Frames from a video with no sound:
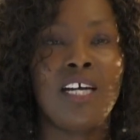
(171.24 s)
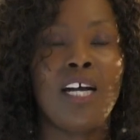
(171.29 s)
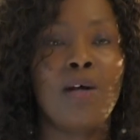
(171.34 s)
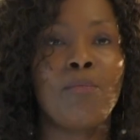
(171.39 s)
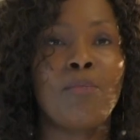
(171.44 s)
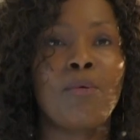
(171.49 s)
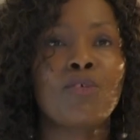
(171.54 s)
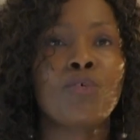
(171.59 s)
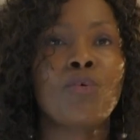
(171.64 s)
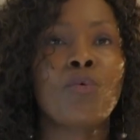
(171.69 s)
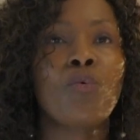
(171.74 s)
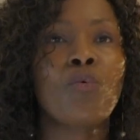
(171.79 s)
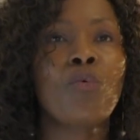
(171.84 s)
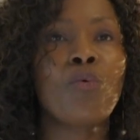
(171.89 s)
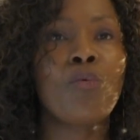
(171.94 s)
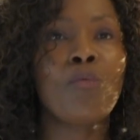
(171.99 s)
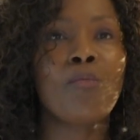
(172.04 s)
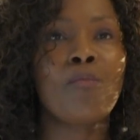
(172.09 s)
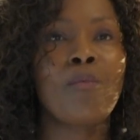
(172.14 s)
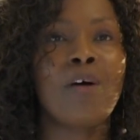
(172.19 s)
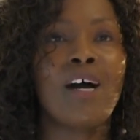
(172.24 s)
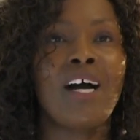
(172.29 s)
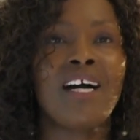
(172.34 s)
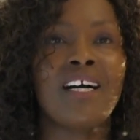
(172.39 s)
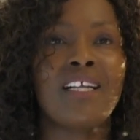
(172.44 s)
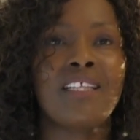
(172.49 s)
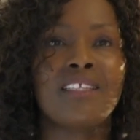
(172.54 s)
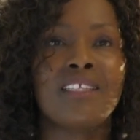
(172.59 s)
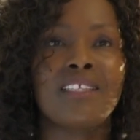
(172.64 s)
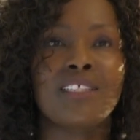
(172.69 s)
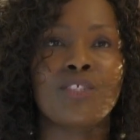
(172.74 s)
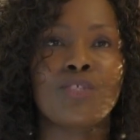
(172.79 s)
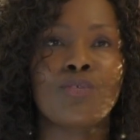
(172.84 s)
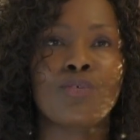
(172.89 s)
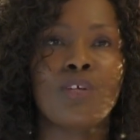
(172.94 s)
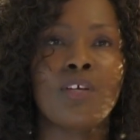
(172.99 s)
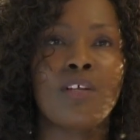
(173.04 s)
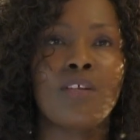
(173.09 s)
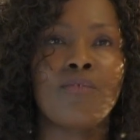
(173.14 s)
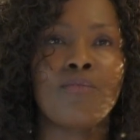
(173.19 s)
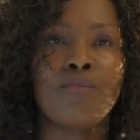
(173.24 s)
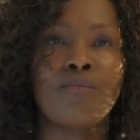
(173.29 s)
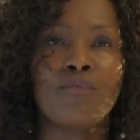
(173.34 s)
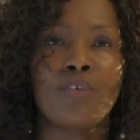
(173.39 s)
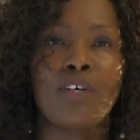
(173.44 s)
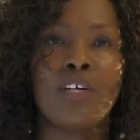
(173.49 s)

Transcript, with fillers: about whom are the 12